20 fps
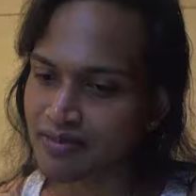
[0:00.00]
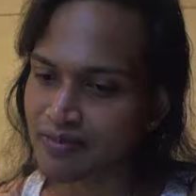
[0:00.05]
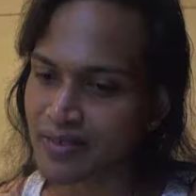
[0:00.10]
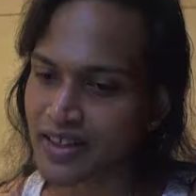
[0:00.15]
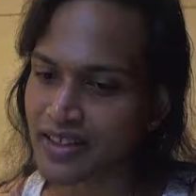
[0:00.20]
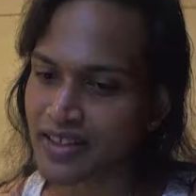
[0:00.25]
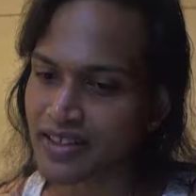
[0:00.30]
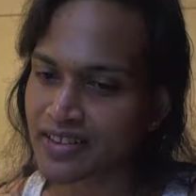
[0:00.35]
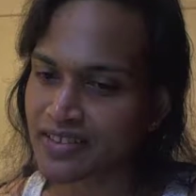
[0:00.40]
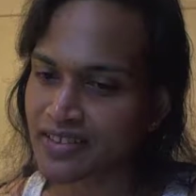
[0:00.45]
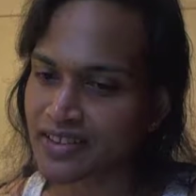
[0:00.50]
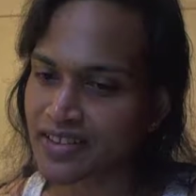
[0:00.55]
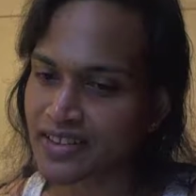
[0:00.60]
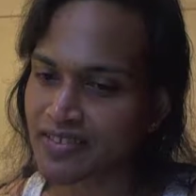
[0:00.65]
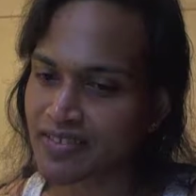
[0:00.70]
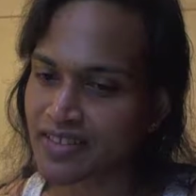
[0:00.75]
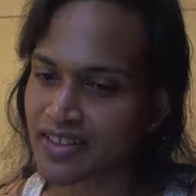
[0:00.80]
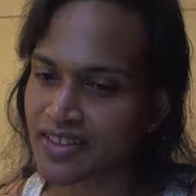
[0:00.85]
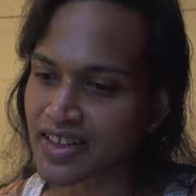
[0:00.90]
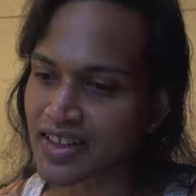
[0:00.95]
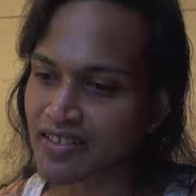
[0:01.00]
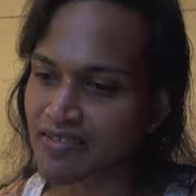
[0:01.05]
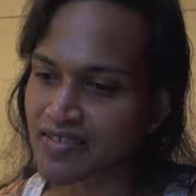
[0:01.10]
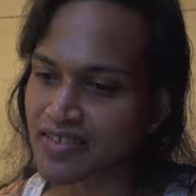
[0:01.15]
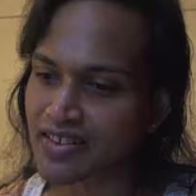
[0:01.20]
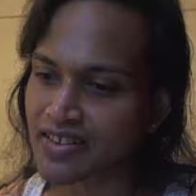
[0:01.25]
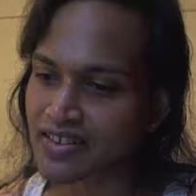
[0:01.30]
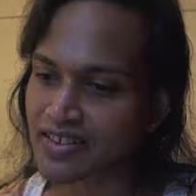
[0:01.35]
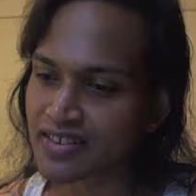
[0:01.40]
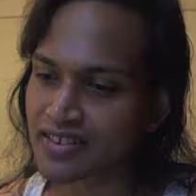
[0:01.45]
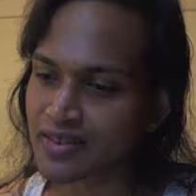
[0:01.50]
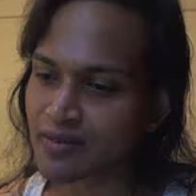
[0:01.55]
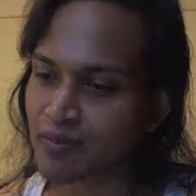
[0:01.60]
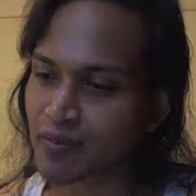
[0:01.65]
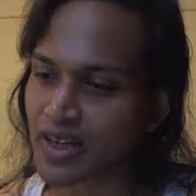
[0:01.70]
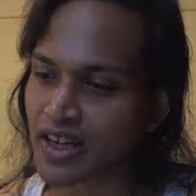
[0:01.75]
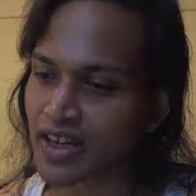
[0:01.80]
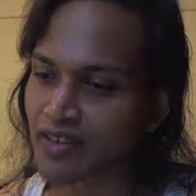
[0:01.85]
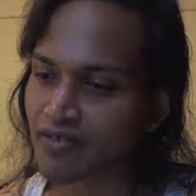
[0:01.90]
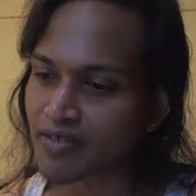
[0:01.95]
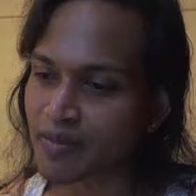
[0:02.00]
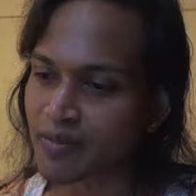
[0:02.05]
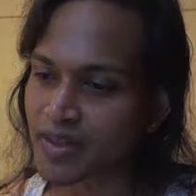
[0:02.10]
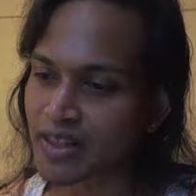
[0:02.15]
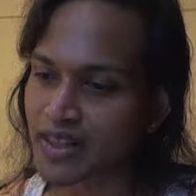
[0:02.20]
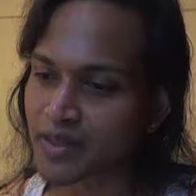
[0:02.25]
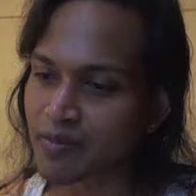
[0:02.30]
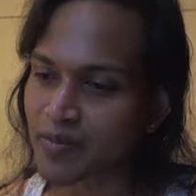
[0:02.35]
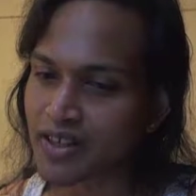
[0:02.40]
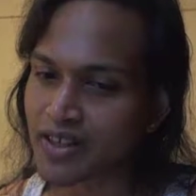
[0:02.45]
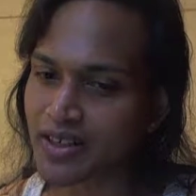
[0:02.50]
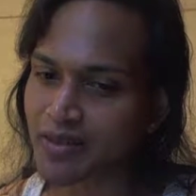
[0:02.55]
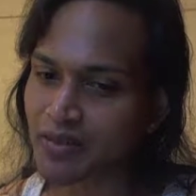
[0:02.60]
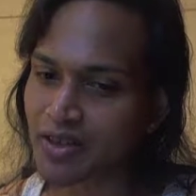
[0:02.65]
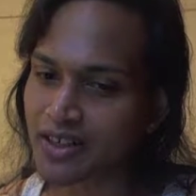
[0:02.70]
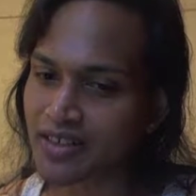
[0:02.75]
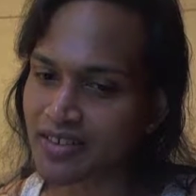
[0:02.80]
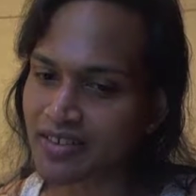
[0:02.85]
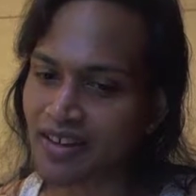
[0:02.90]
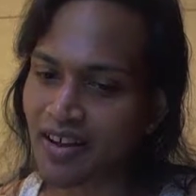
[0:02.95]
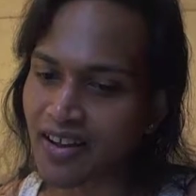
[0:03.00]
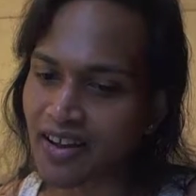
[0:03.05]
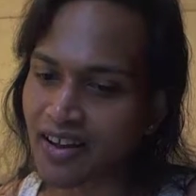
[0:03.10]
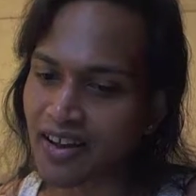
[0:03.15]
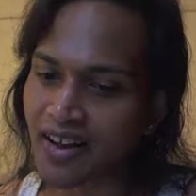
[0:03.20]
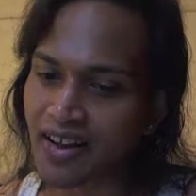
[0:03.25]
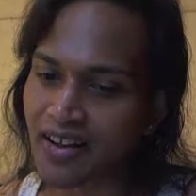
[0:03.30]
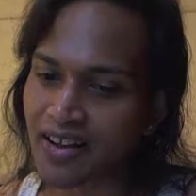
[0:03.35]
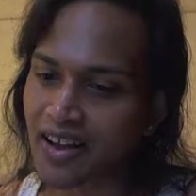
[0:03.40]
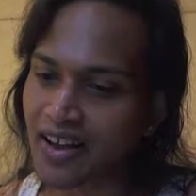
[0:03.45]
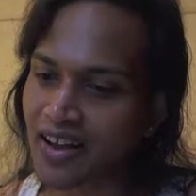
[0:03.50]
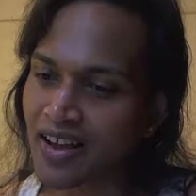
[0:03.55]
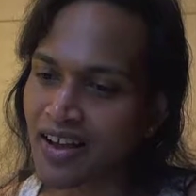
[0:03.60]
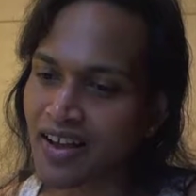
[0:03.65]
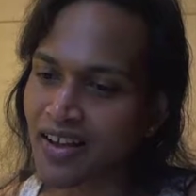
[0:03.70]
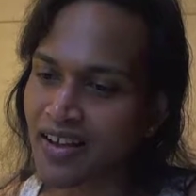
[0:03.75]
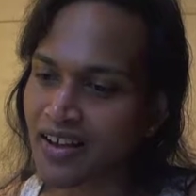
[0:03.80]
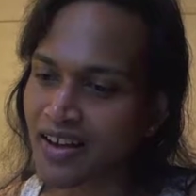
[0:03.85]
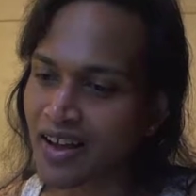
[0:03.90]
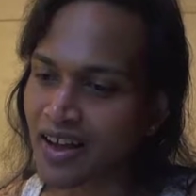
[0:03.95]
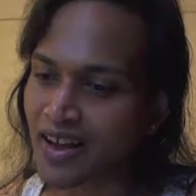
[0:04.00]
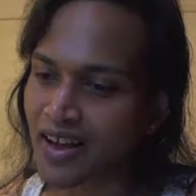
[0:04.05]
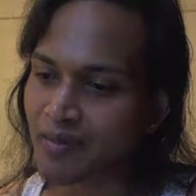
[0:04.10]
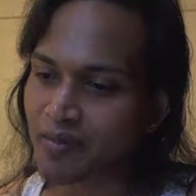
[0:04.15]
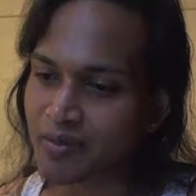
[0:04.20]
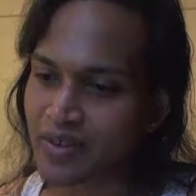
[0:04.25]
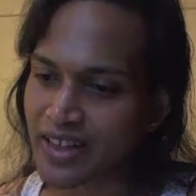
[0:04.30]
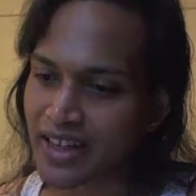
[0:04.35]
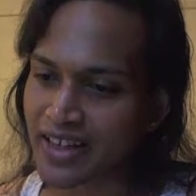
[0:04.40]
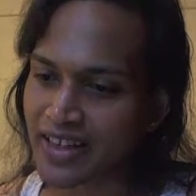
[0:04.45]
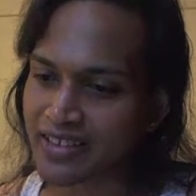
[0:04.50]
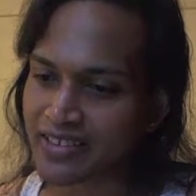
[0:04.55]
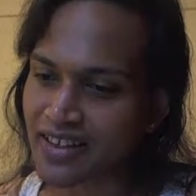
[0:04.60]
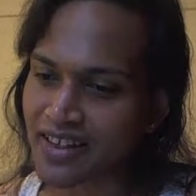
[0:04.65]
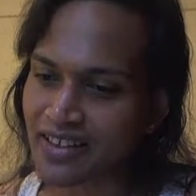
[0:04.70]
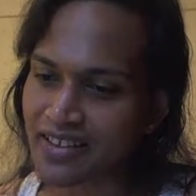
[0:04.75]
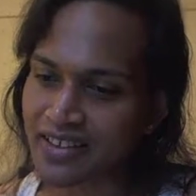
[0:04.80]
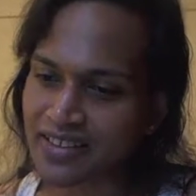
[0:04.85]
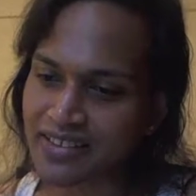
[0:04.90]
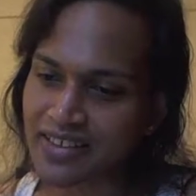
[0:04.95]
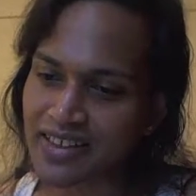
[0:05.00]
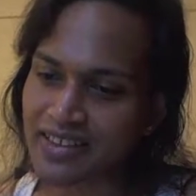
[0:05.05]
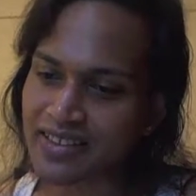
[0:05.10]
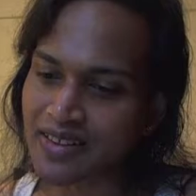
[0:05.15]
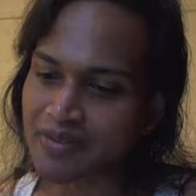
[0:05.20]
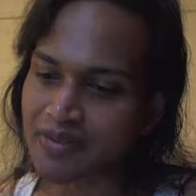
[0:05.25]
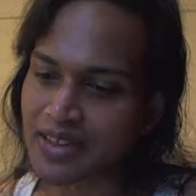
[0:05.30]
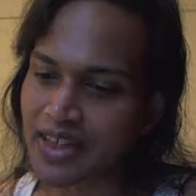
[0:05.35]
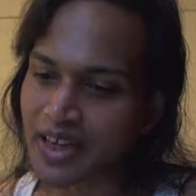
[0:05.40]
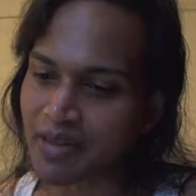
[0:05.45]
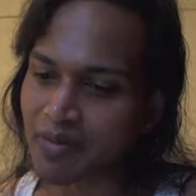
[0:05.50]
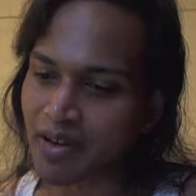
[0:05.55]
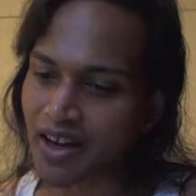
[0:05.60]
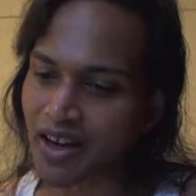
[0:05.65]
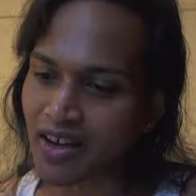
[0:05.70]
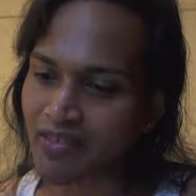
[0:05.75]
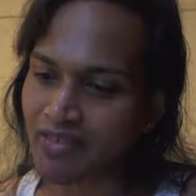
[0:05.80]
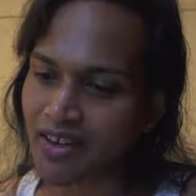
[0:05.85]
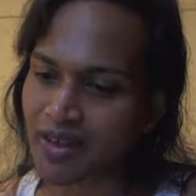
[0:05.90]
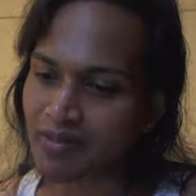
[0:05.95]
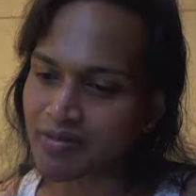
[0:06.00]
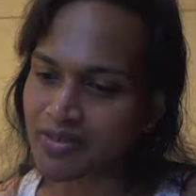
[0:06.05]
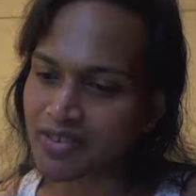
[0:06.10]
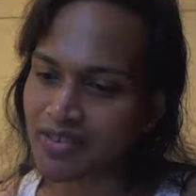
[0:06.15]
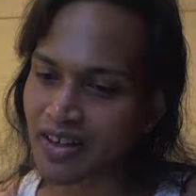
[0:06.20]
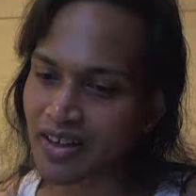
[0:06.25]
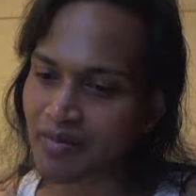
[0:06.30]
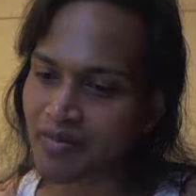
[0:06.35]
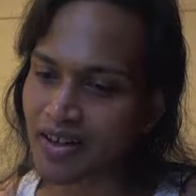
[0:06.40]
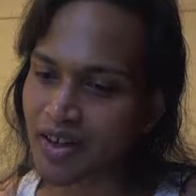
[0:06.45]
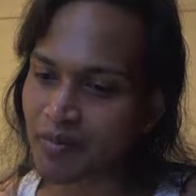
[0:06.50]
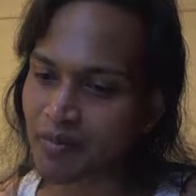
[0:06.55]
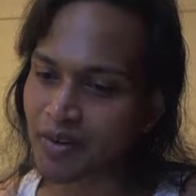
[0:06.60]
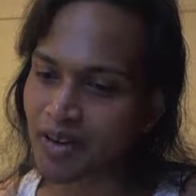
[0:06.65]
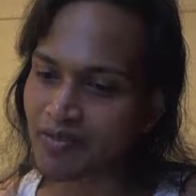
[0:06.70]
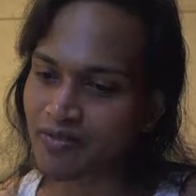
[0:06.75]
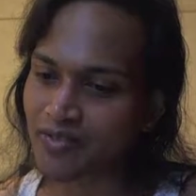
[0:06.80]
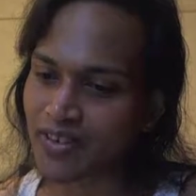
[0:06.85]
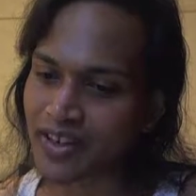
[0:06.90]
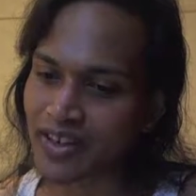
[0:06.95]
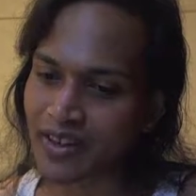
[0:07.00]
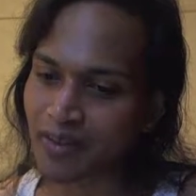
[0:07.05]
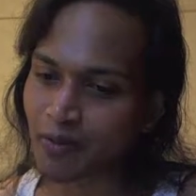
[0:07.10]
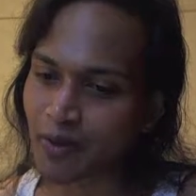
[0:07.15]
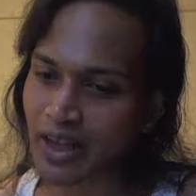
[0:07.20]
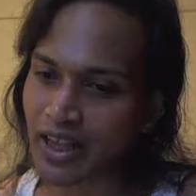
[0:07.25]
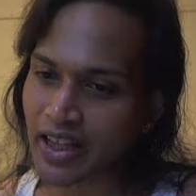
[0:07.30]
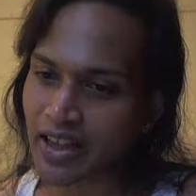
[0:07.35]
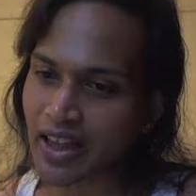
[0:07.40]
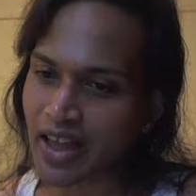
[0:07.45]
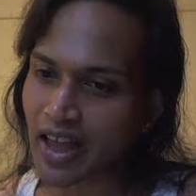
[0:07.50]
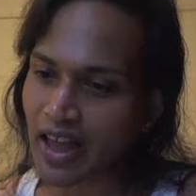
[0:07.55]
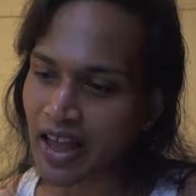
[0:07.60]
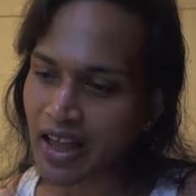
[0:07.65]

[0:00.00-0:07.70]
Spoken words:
medical certificate. I haven't heard back from anybody. What is going on? Oh, please, I just need some time off. I'm not feeling well.